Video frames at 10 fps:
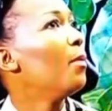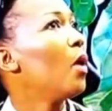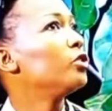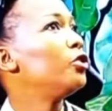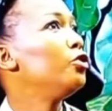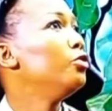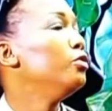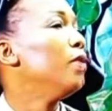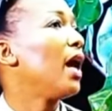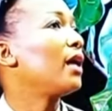about
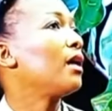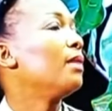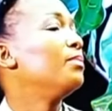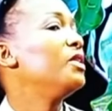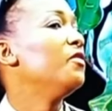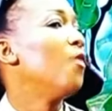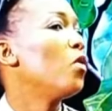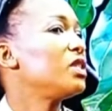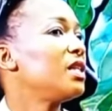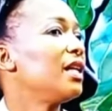you, like,
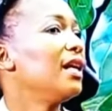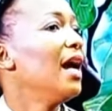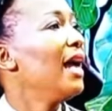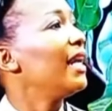divorcing,